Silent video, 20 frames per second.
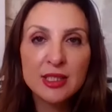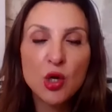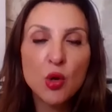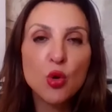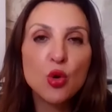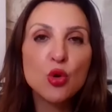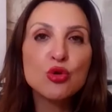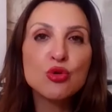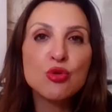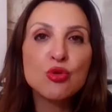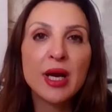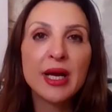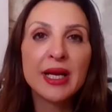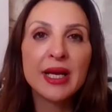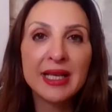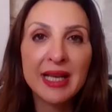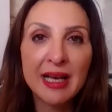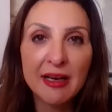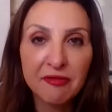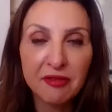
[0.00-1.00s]
There's no
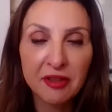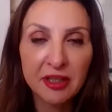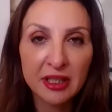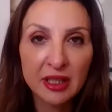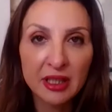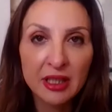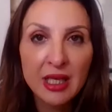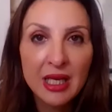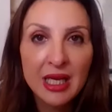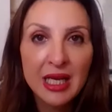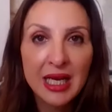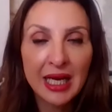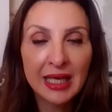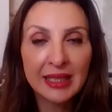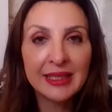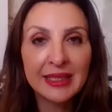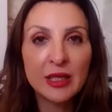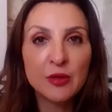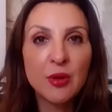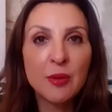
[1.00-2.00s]
UNRWA in Africa,
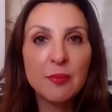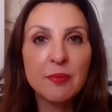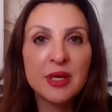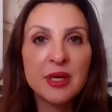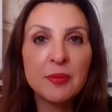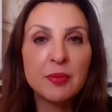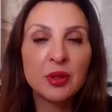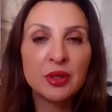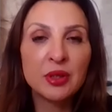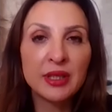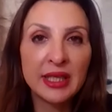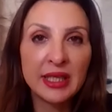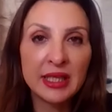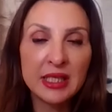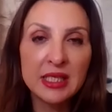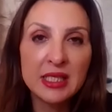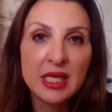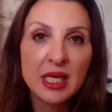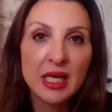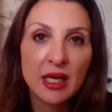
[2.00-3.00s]
and yet when people
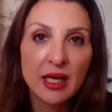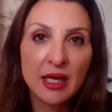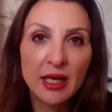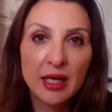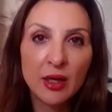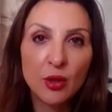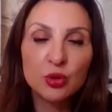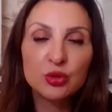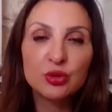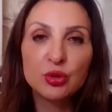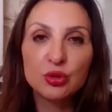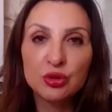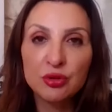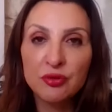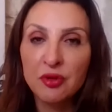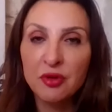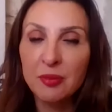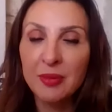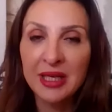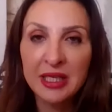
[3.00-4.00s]
need uh, all sorts
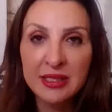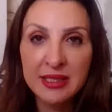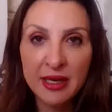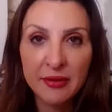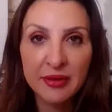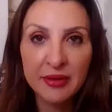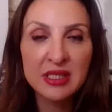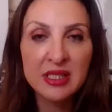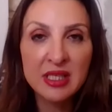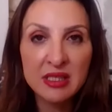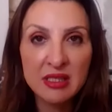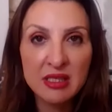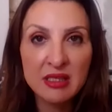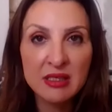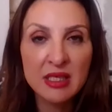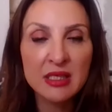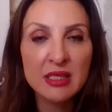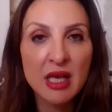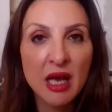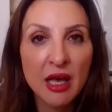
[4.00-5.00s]
of humanitarian
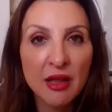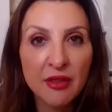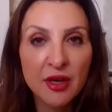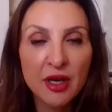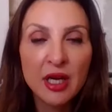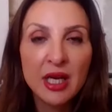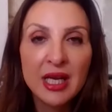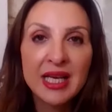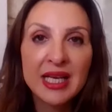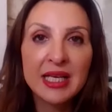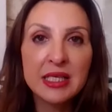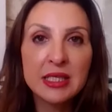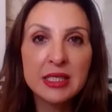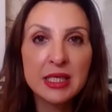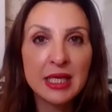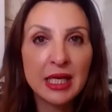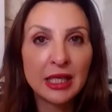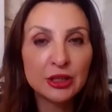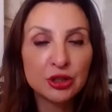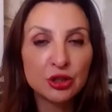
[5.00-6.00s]
assistance, there's other
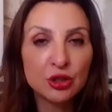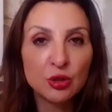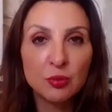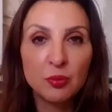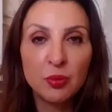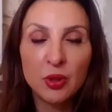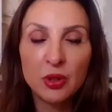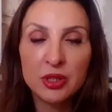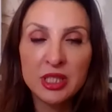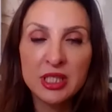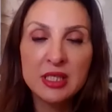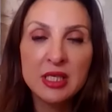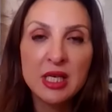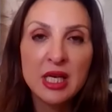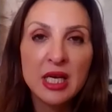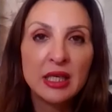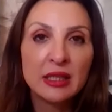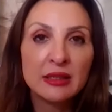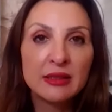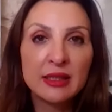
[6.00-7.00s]
international bodies.
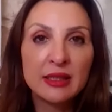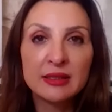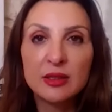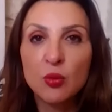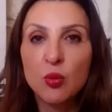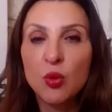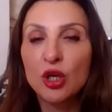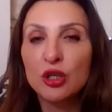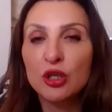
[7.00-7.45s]
There's the